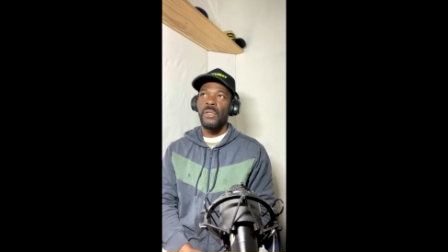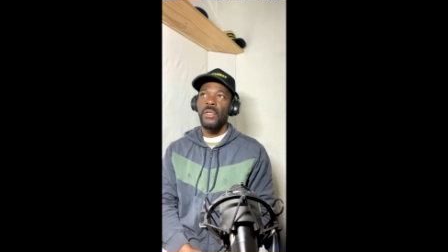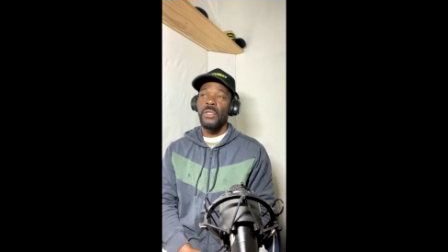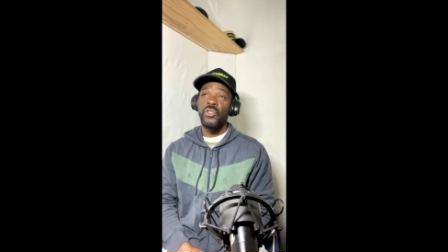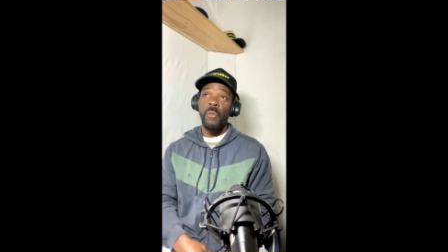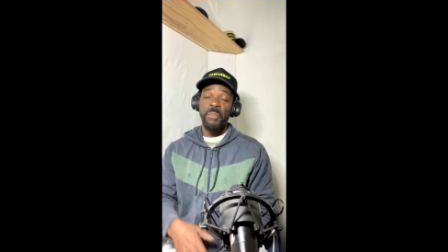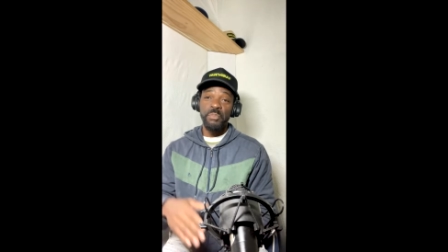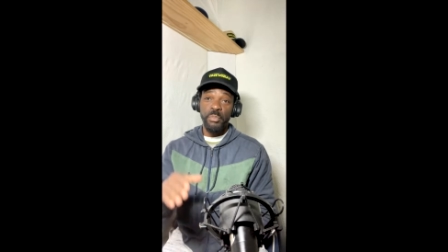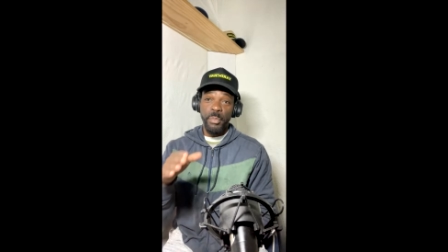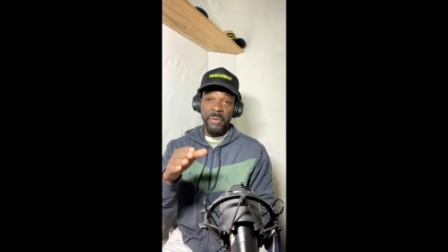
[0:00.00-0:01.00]
So
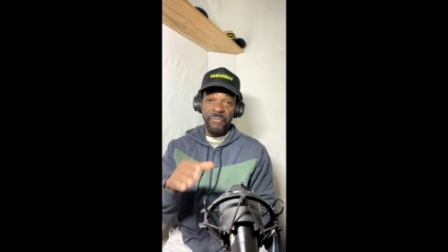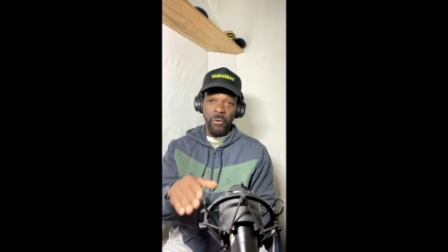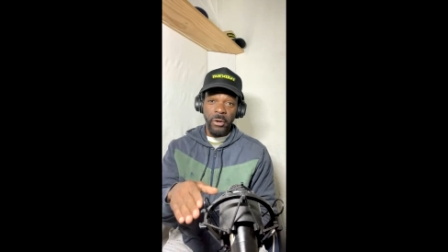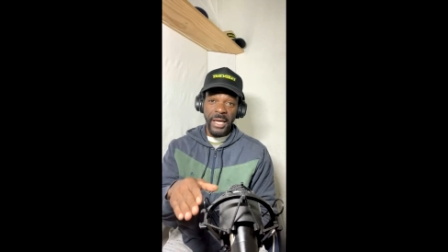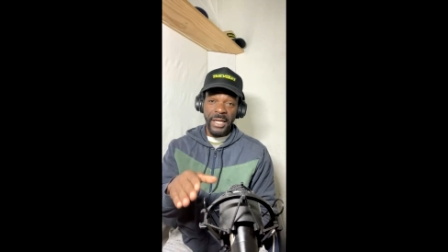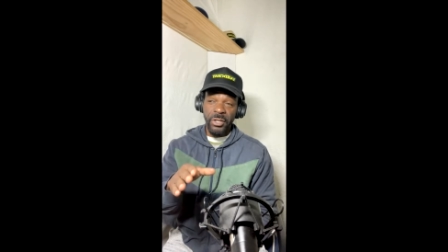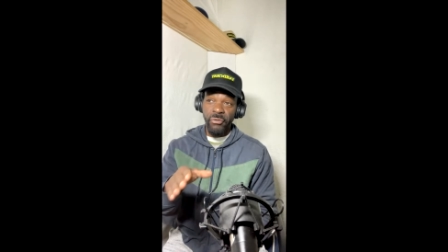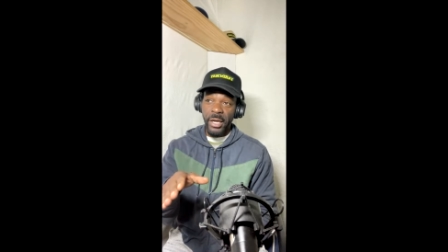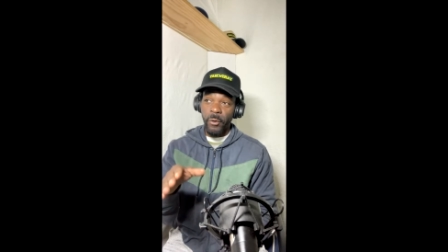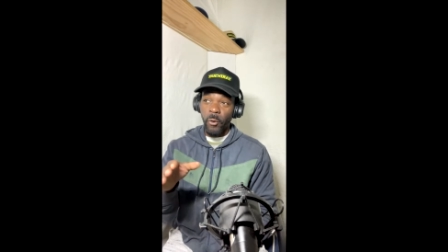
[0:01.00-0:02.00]
before they had the
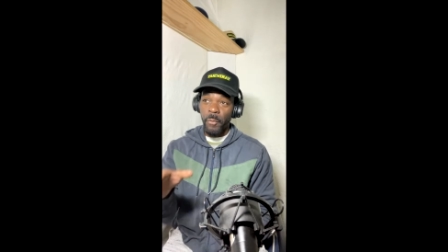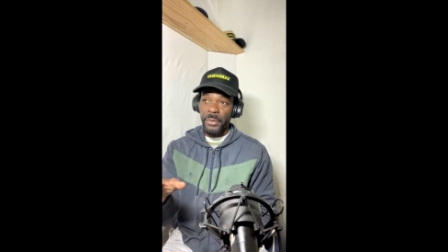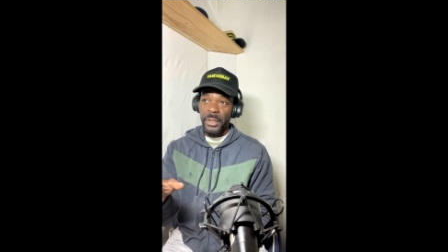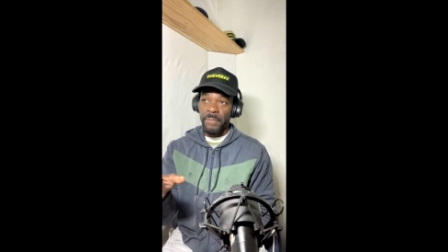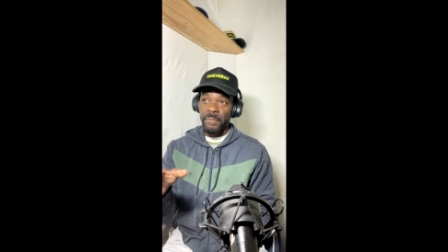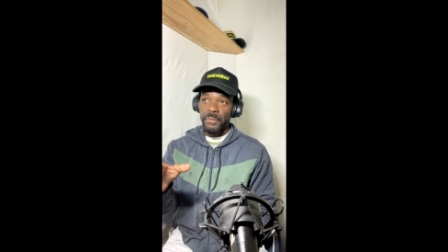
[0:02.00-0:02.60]
grand opening,